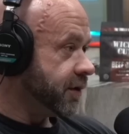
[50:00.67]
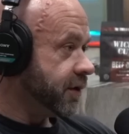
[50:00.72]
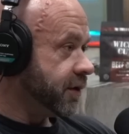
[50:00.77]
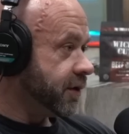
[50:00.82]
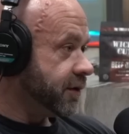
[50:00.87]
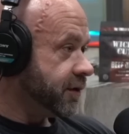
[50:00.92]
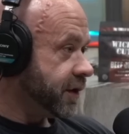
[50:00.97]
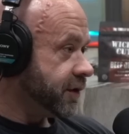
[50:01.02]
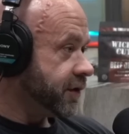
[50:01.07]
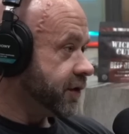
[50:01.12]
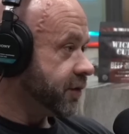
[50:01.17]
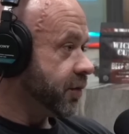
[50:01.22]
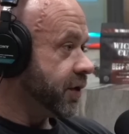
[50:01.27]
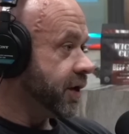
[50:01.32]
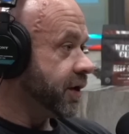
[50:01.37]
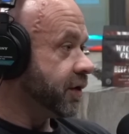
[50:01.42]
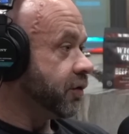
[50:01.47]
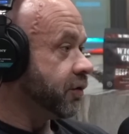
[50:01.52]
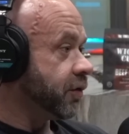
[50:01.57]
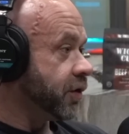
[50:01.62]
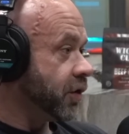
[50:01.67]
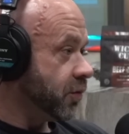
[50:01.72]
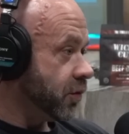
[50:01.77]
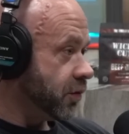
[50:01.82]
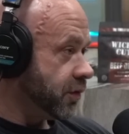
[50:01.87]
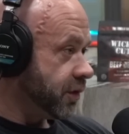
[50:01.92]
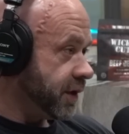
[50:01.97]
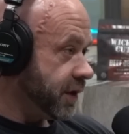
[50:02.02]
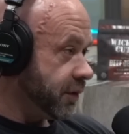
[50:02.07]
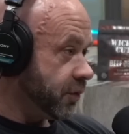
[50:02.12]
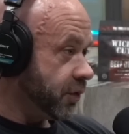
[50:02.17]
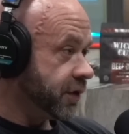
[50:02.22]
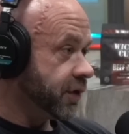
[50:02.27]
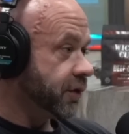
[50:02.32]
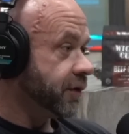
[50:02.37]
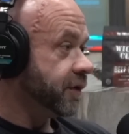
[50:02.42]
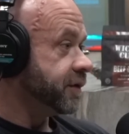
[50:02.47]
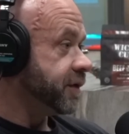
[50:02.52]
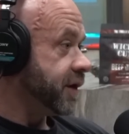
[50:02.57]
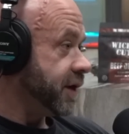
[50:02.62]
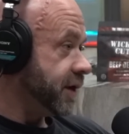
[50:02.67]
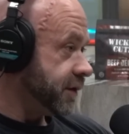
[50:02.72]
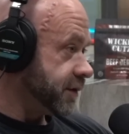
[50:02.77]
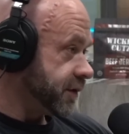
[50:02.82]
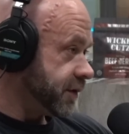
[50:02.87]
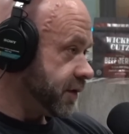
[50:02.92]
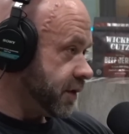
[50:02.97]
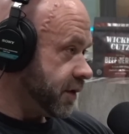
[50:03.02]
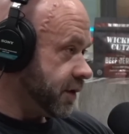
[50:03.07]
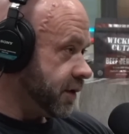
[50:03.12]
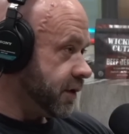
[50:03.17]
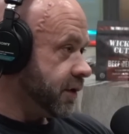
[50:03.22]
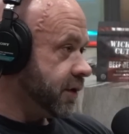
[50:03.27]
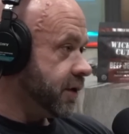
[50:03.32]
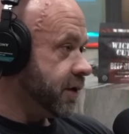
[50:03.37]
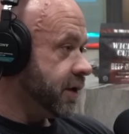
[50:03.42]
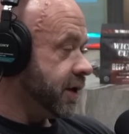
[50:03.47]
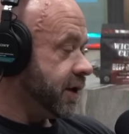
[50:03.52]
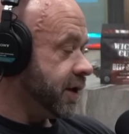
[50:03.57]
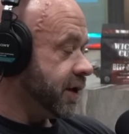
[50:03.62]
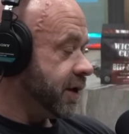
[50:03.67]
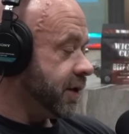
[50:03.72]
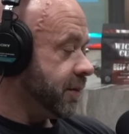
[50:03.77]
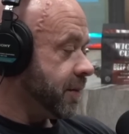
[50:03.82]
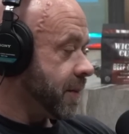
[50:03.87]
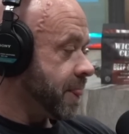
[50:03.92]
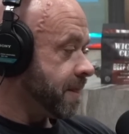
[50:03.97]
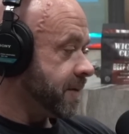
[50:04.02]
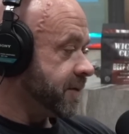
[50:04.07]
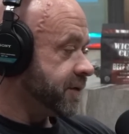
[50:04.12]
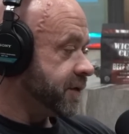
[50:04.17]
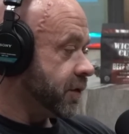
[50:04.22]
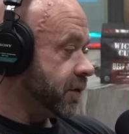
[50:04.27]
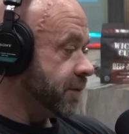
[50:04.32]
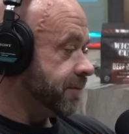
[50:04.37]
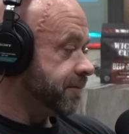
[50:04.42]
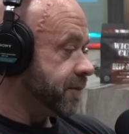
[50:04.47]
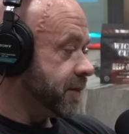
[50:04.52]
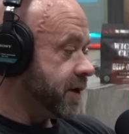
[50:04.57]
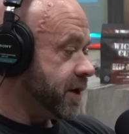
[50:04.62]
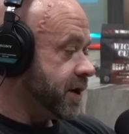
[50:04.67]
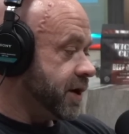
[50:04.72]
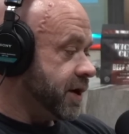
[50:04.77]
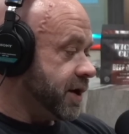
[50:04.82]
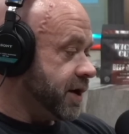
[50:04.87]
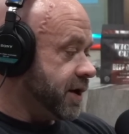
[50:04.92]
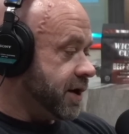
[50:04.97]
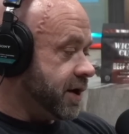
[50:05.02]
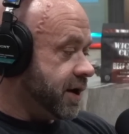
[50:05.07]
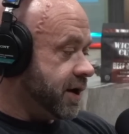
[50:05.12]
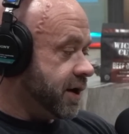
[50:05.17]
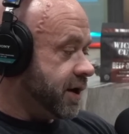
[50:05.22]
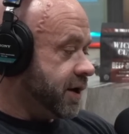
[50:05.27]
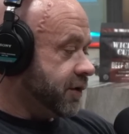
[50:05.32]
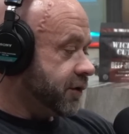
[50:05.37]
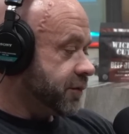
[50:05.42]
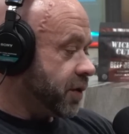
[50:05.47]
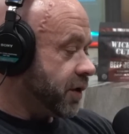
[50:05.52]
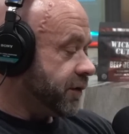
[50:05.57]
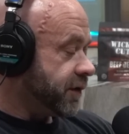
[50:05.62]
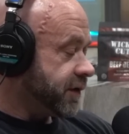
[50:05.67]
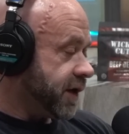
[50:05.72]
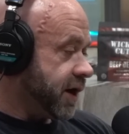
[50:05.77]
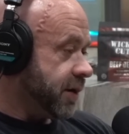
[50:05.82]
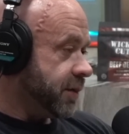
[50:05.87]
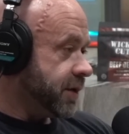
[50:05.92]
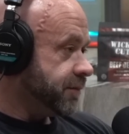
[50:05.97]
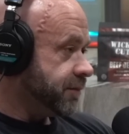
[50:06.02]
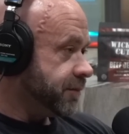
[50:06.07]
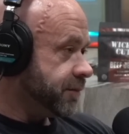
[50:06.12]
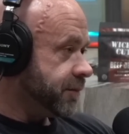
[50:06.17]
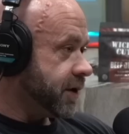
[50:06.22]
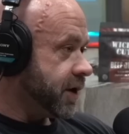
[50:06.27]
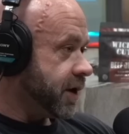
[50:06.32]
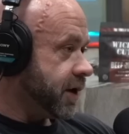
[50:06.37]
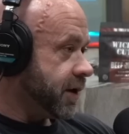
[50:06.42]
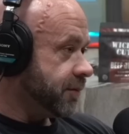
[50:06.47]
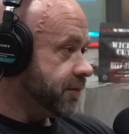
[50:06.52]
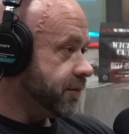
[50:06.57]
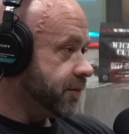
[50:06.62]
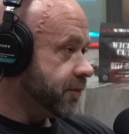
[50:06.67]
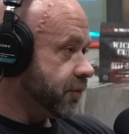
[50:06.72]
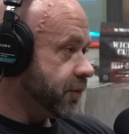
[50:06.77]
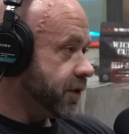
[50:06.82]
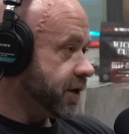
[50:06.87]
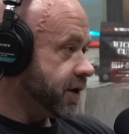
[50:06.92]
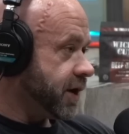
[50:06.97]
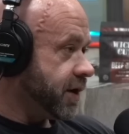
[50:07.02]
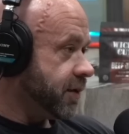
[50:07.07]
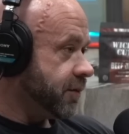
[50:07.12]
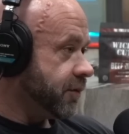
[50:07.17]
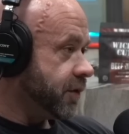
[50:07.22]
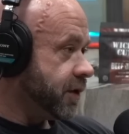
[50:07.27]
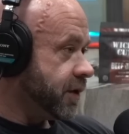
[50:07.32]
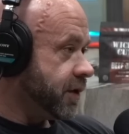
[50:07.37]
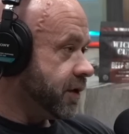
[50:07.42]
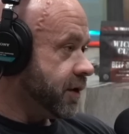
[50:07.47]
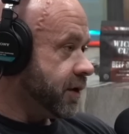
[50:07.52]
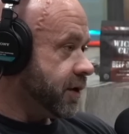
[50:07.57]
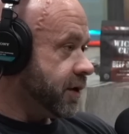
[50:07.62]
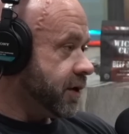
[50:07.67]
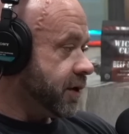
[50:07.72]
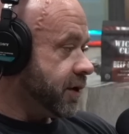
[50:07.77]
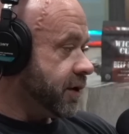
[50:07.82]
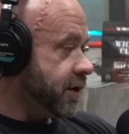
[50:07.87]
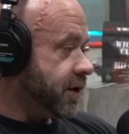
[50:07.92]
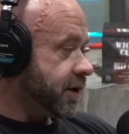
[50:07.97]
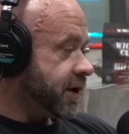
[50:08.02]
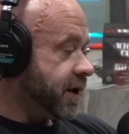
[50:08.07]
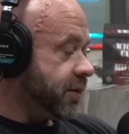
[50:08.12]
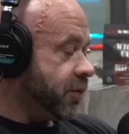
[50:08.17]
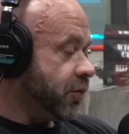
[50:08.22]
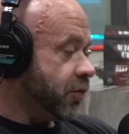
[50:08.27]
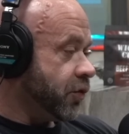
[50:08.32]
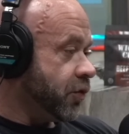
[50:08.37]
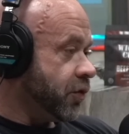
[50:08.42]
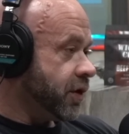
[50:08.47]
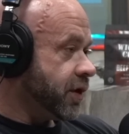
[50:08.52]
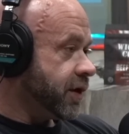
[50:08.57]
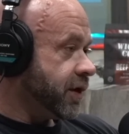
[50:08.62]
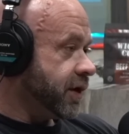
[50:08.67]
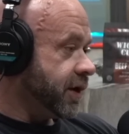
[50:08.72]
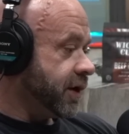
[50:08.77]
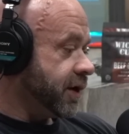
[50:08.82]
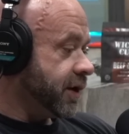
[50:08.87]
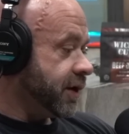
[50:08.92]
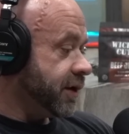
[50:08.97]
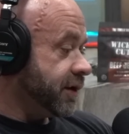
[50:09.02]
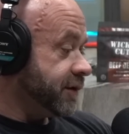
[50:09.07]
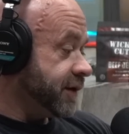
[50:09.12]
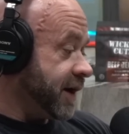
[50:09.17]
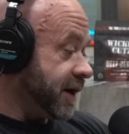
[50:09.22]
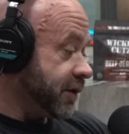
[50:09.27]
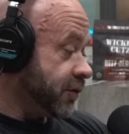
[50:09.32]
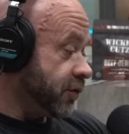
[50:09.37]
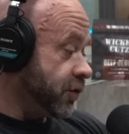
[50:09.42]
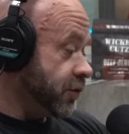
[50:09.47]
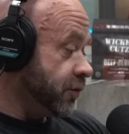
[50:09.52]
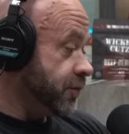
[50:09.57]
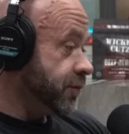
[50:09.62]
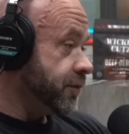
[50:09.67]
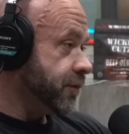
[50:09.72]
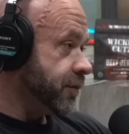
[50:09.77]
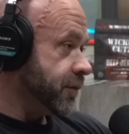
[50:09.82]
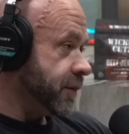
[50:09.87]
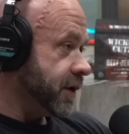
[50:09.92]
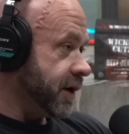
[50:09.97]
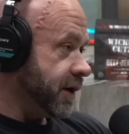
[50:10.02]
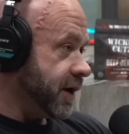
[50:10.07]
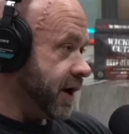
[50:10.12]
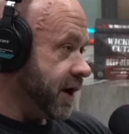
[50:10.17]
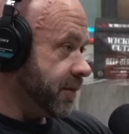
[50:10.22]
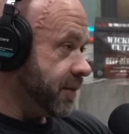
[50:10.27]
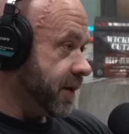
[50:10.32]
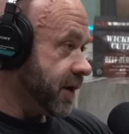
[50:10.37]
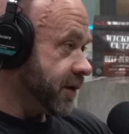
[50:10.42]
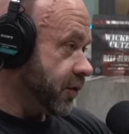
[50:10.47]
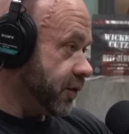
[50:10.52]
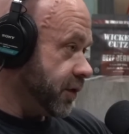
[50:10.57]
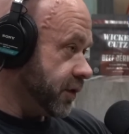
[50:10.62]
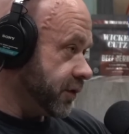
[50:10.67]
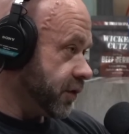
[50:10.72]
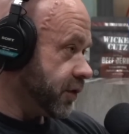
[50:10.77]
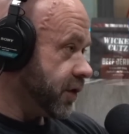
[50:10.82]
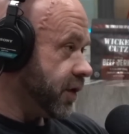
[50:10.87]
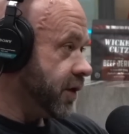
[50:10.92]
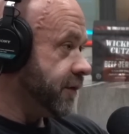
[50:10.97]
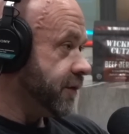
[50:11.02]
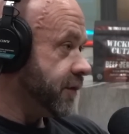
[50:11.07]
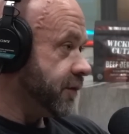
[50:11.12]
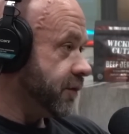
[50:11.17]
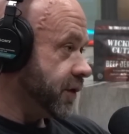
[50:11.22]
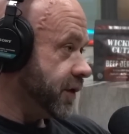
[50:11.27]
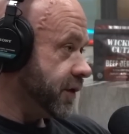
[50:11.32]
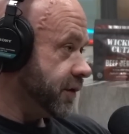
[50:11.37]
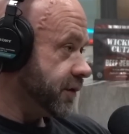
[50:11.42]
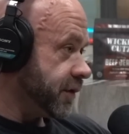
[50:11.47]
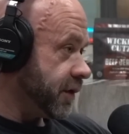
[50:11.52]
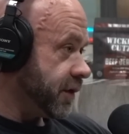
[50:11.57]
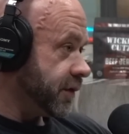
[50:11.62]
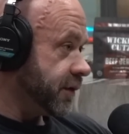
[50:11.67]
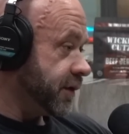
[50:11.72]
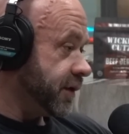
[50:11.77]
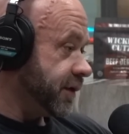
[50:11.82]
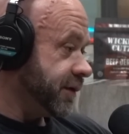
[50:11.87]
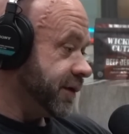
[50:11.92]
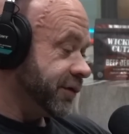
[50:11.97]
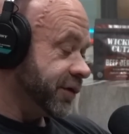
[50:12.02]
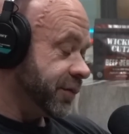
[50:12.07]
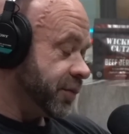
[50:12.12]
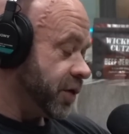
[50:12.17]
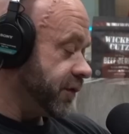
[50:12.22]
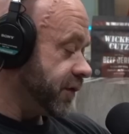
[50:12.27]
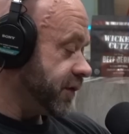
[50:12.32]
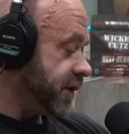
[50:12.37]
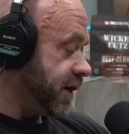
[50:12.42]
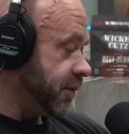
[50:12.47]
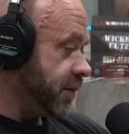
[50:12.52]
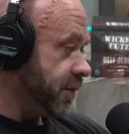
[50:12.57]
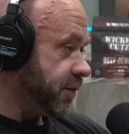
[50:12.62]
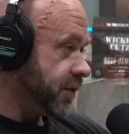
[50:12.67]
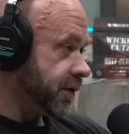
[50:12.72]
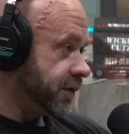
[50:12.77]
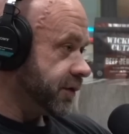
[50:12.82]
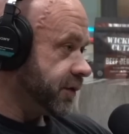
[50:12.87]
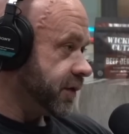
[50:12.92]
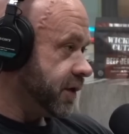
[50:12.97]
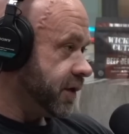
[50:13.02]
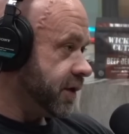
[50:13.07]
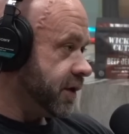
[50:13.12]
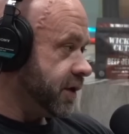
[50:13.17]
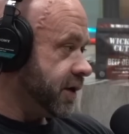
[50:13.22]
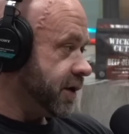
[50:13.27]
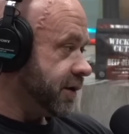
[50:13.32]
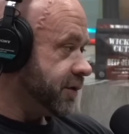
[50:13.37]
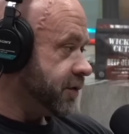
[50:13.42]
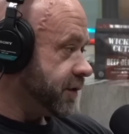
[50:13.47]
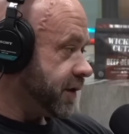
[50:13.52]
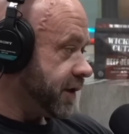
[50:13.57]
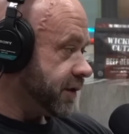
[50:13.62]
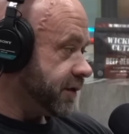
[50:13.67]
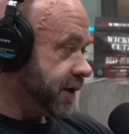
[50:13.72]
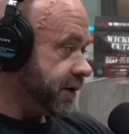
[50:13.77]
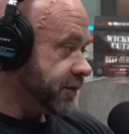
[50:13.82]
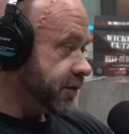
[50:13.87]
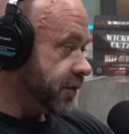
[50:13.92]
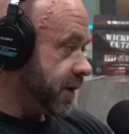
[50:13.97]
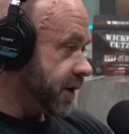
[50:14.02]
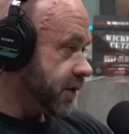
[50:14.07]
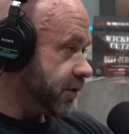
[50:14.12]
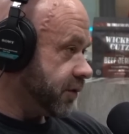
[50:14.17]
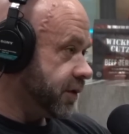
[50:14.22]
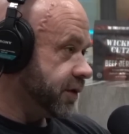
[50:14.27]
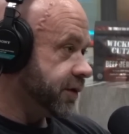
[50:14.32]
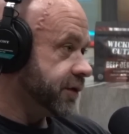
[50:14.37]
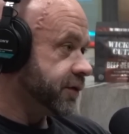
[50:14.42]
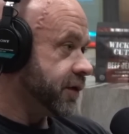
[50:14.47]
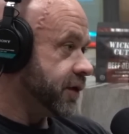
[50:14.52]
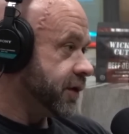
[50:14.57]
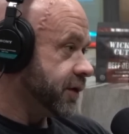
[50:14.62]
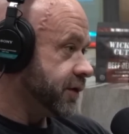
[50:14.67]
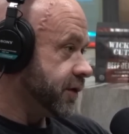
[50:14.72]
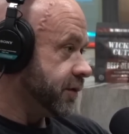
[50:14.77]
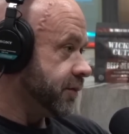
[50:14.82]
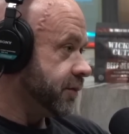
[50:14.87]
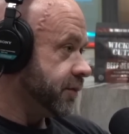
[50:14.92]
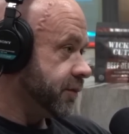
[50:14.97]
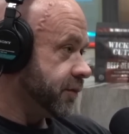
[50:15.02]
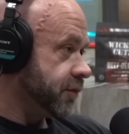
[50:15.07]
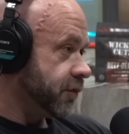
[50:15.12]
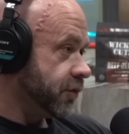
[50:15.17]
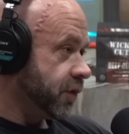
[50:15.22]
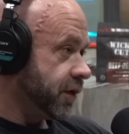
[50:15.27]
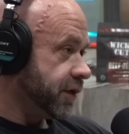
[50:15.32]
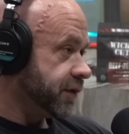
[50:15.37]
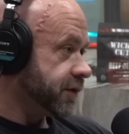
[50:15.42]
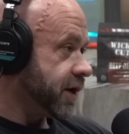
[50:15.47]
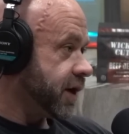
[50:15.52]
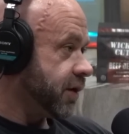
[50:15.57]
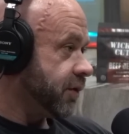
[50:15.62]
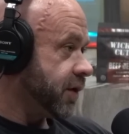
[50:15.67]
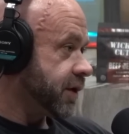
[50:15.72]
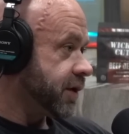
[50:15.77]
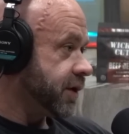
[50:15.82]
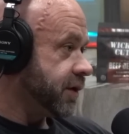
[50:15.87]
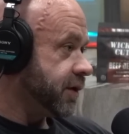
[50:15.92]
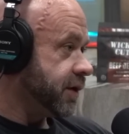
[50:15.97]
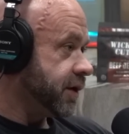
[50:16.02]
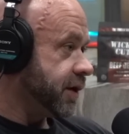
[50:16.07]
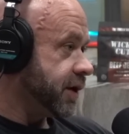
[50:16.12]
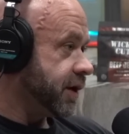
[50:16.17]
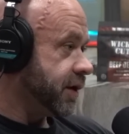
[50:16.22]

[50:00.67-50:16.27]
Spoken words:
take this brand and go global, and he wanted to go to the States, and so it was perfect timing. We came on board, and as I grew and had my career took off, it was a perfect timing because in 2008, when my career just started to really skyrocket, and